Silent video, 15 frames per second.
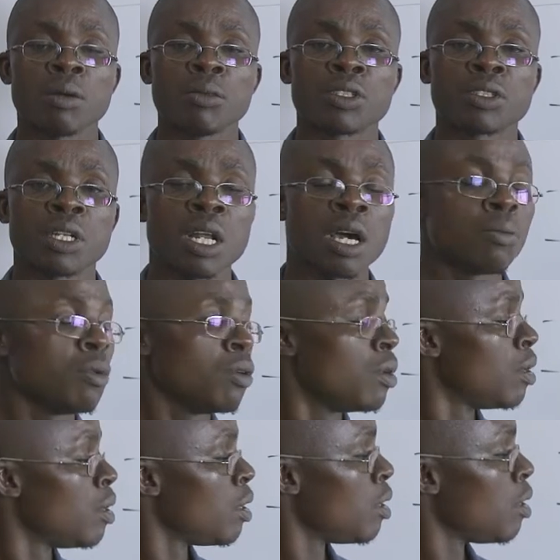chemistry lab,
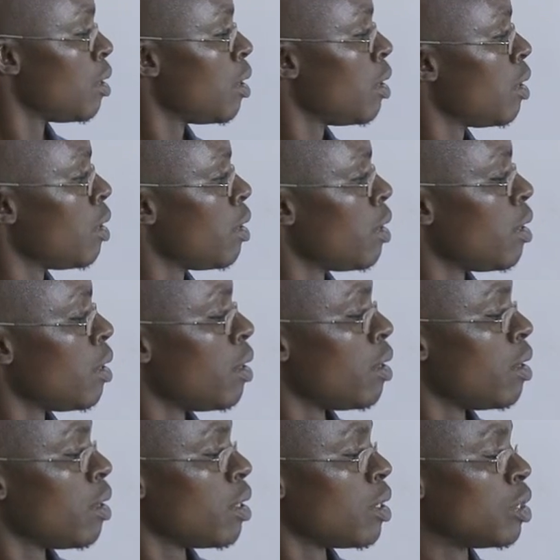
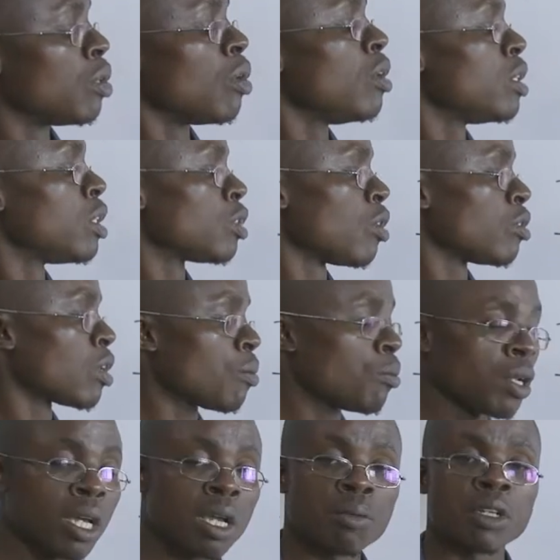though it is also
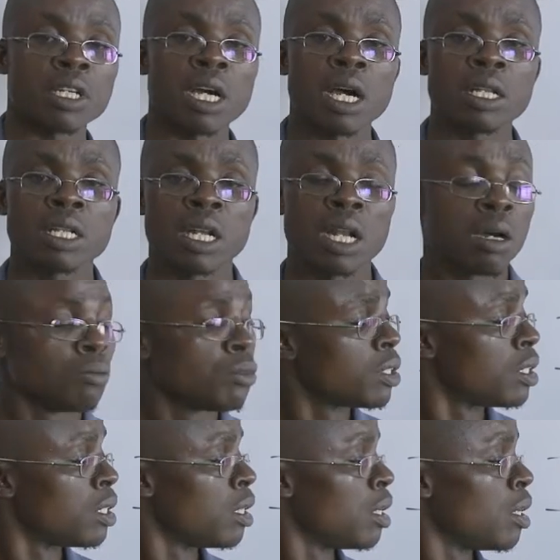applicable in other
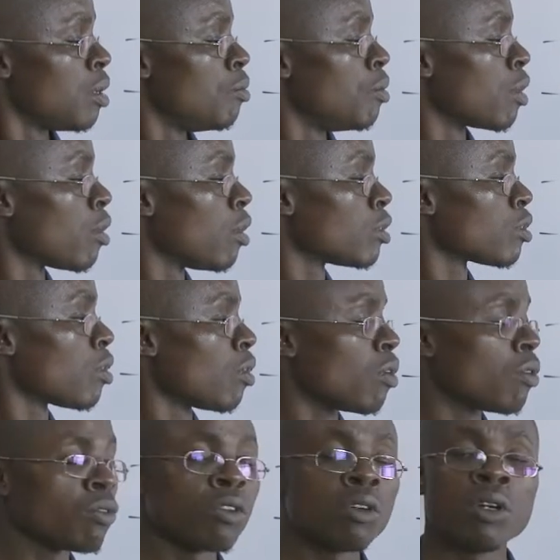labs because
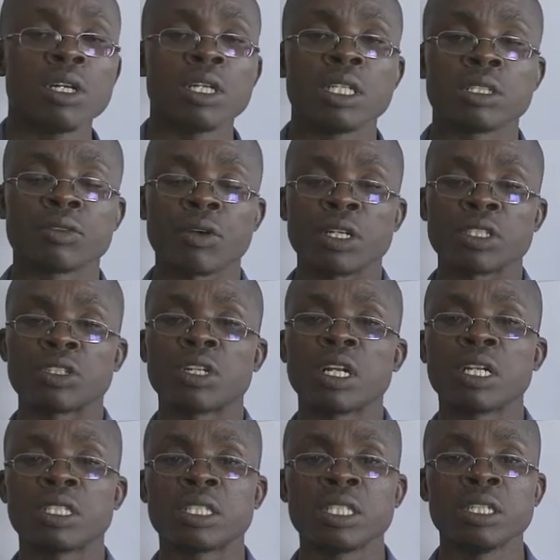of its
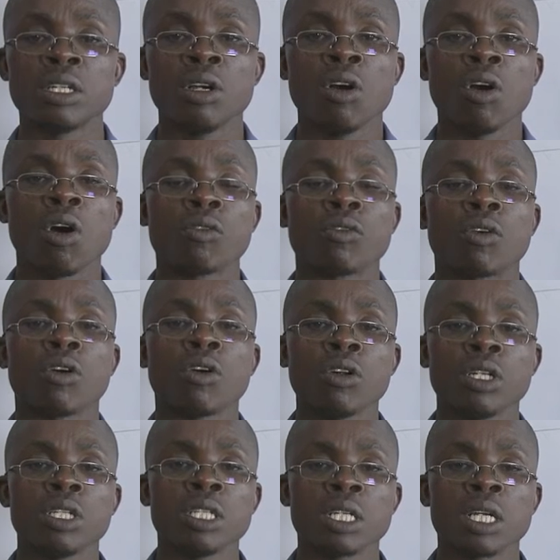functionality of
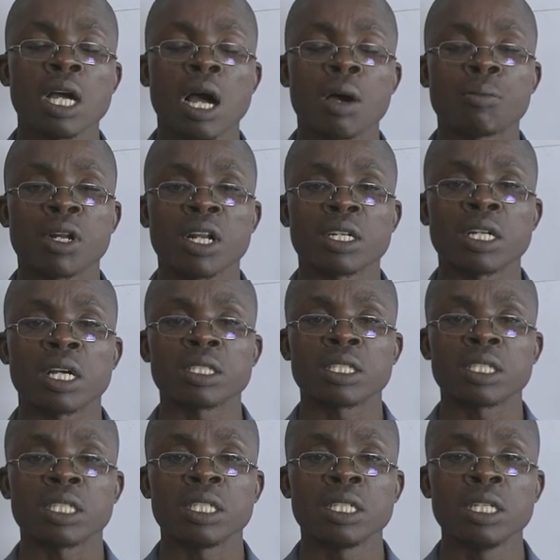holding apparatus
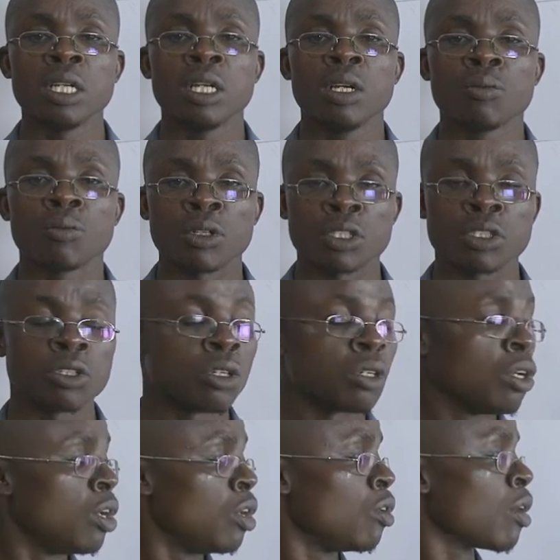in
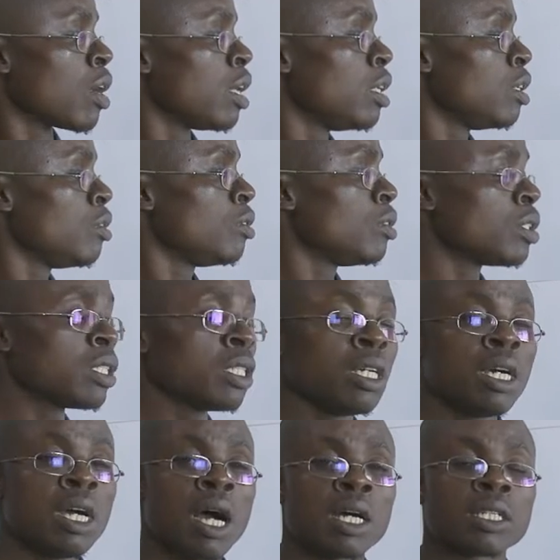position. You can use
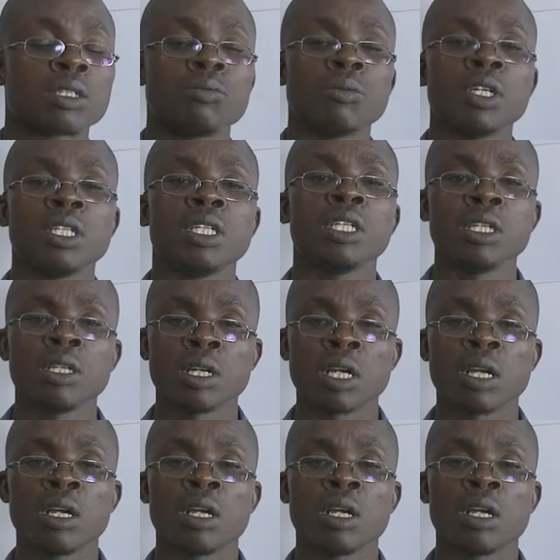as many